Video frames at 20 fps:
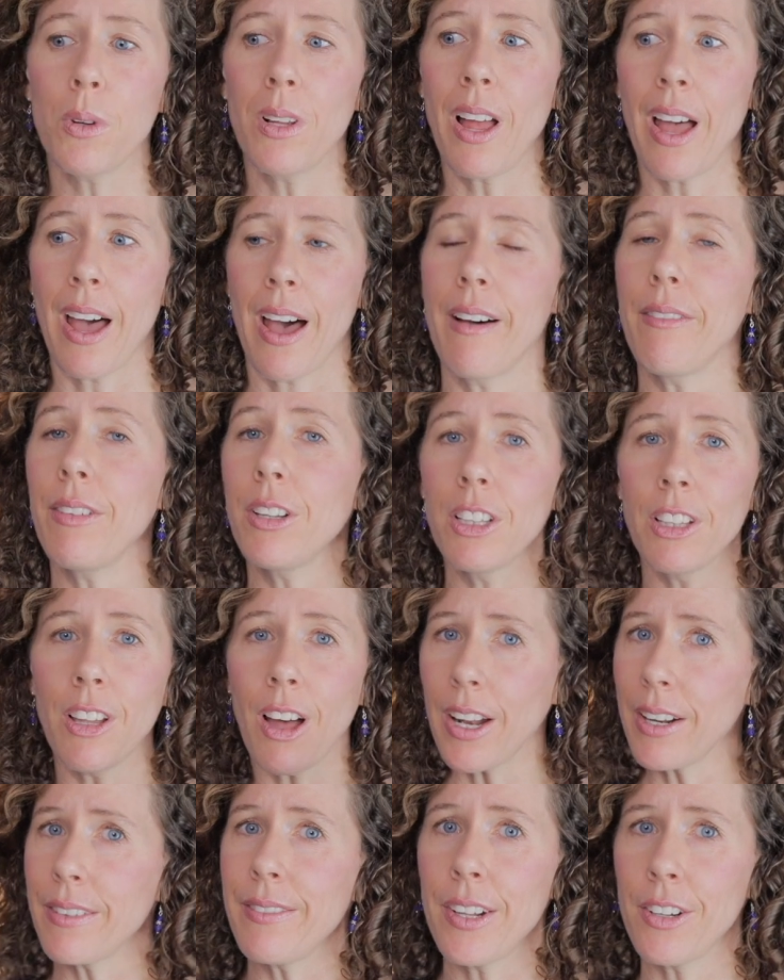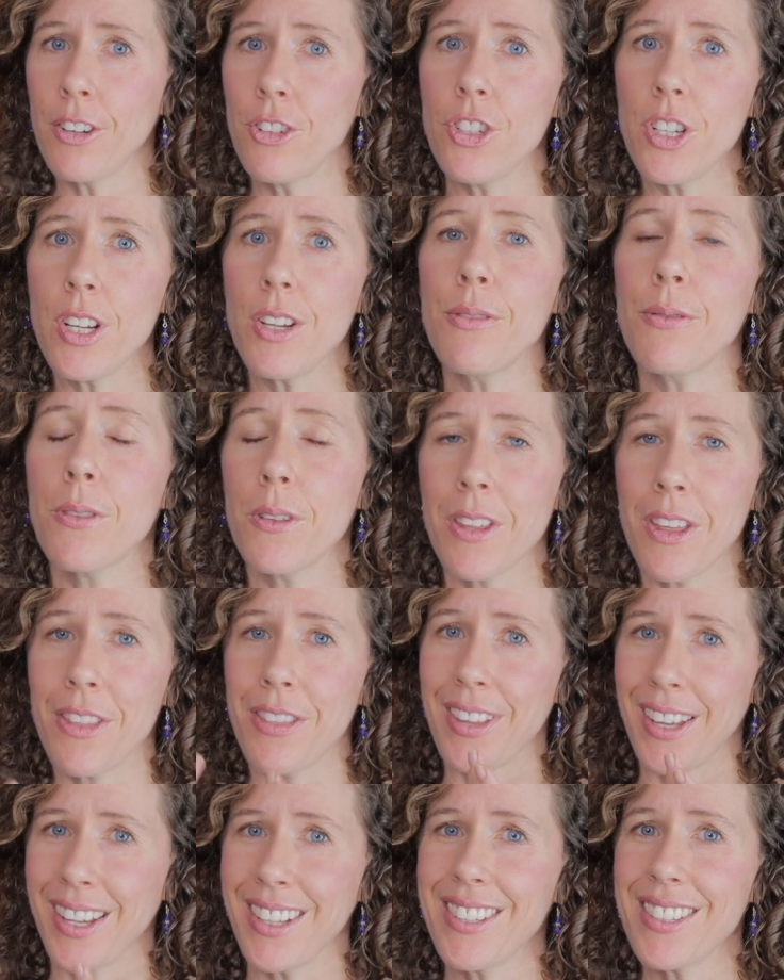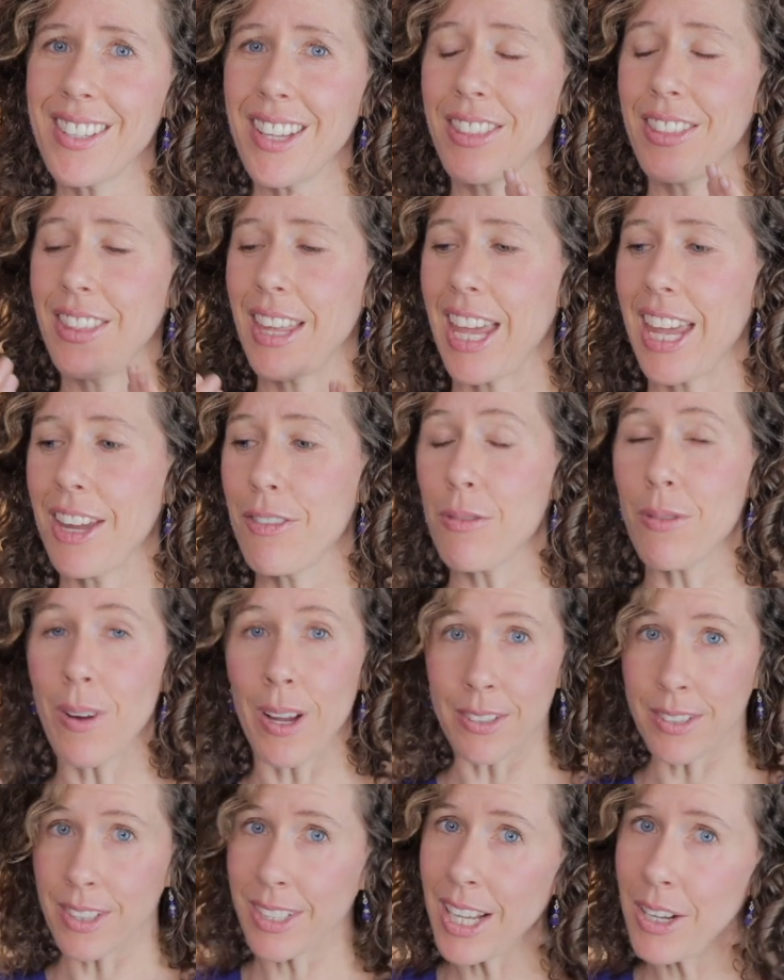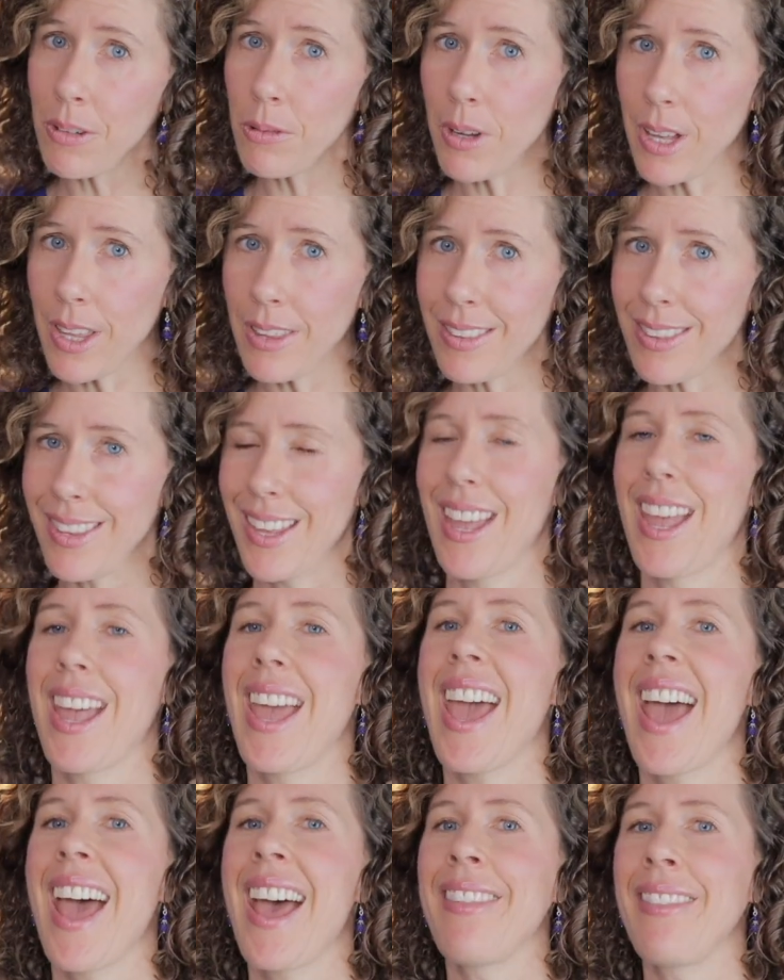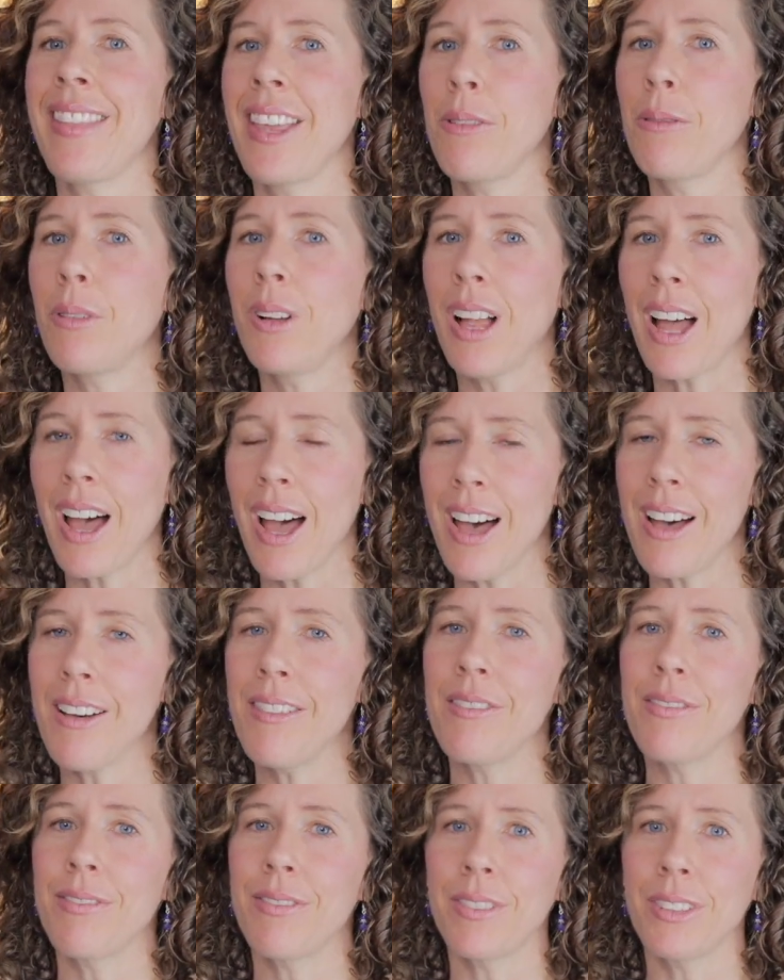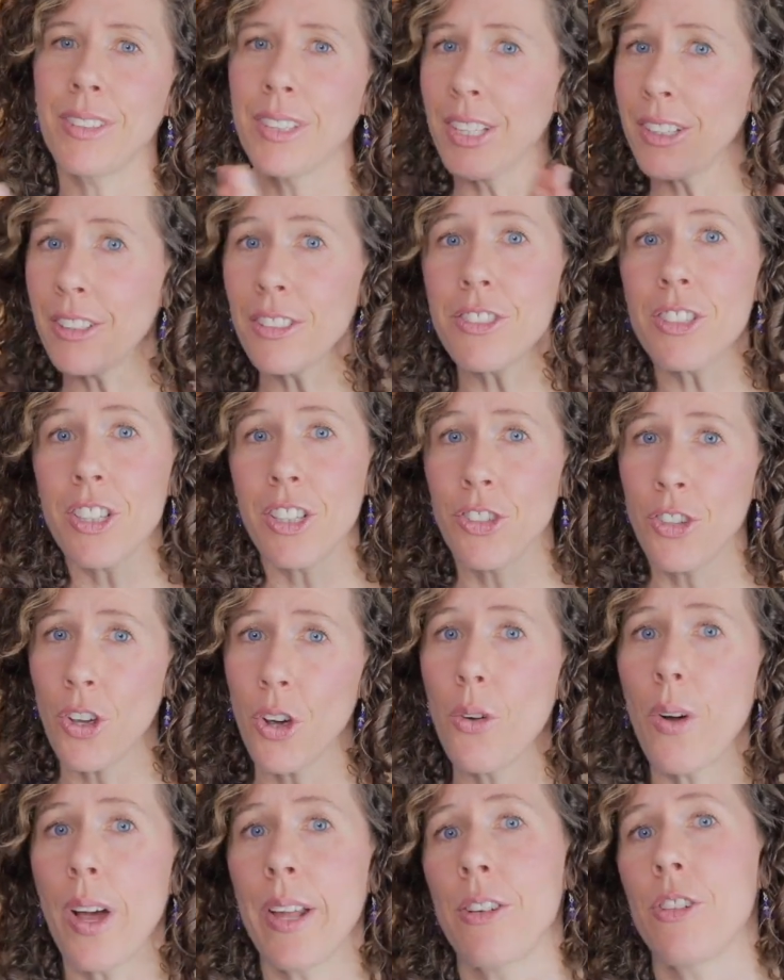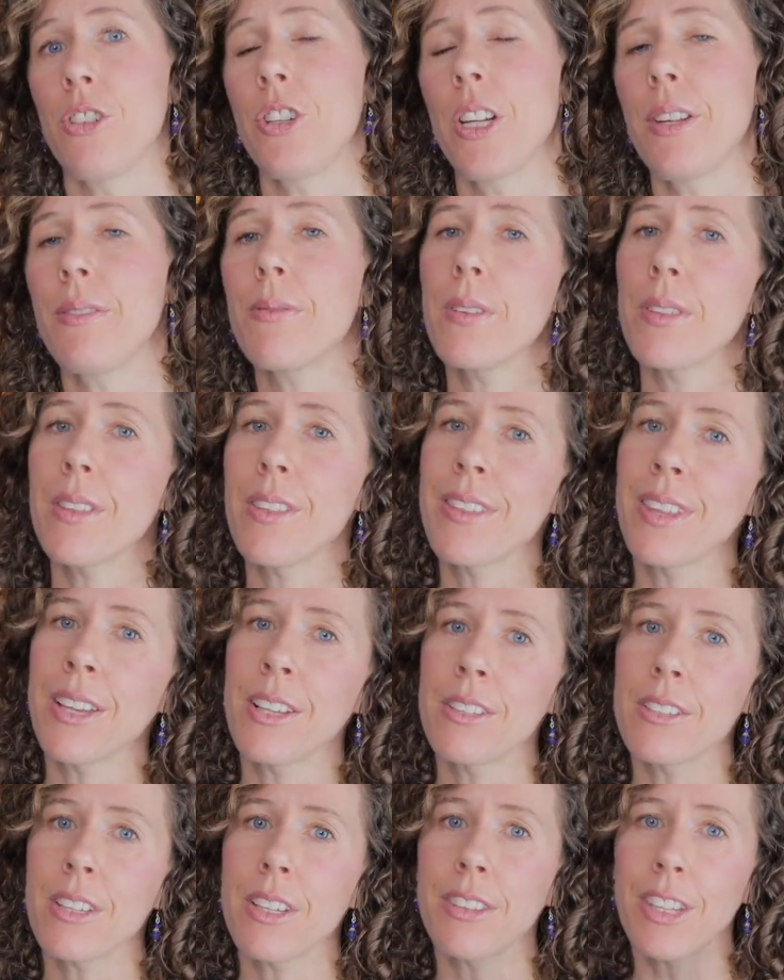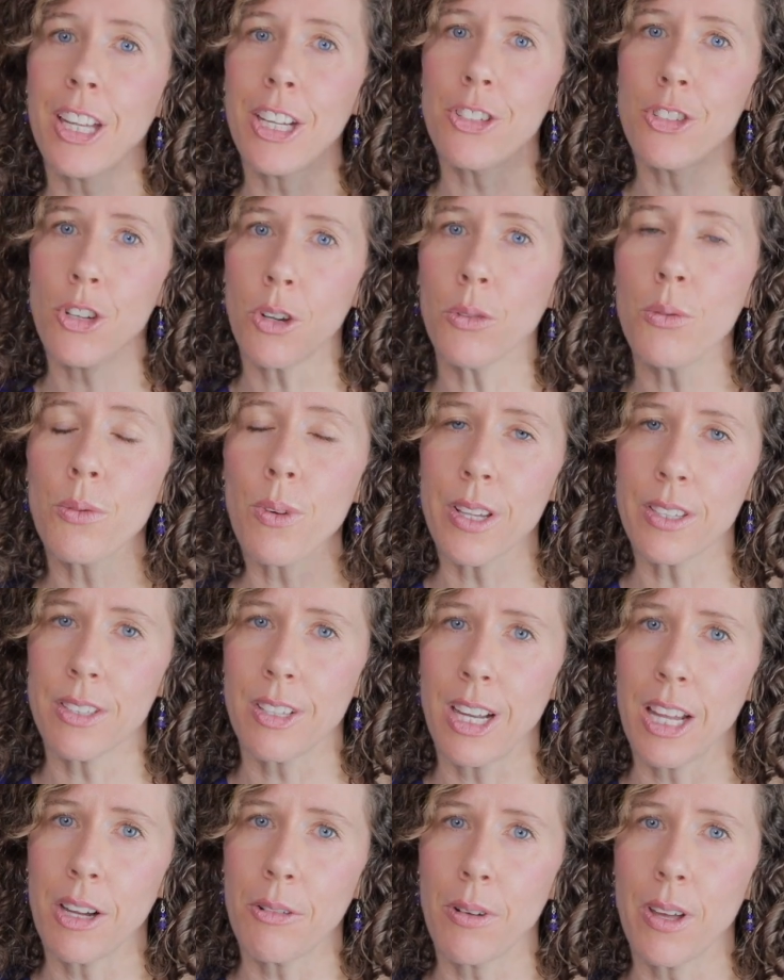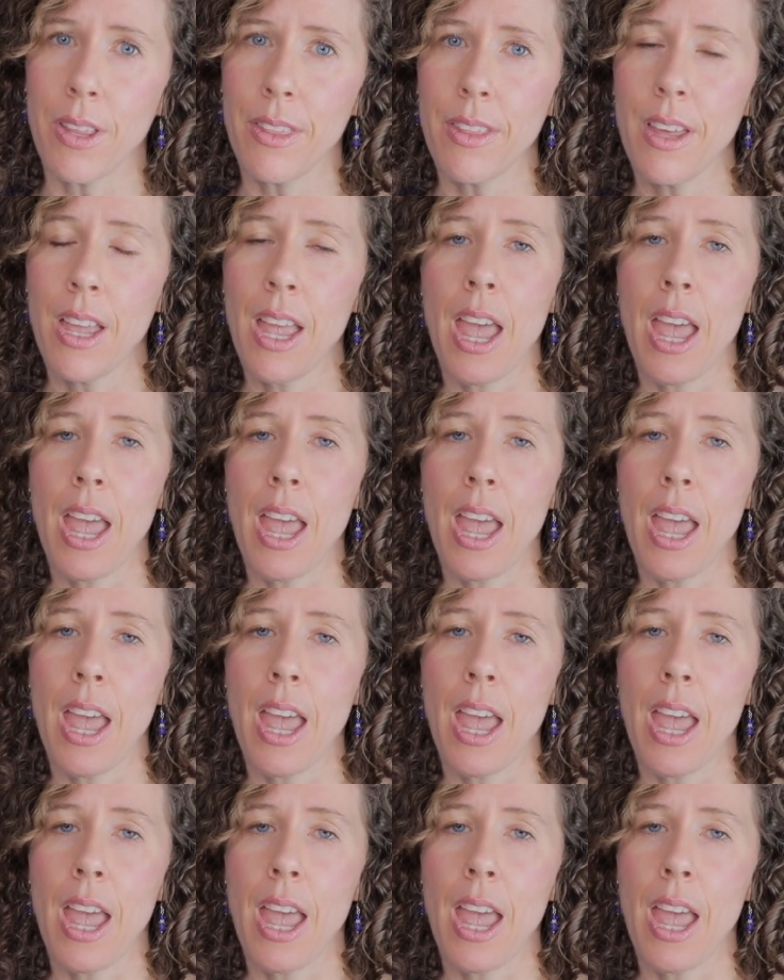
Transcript: will have a lot of energy for the things that they resonate with, and they will have little to no energy for the things that they don't resonate with.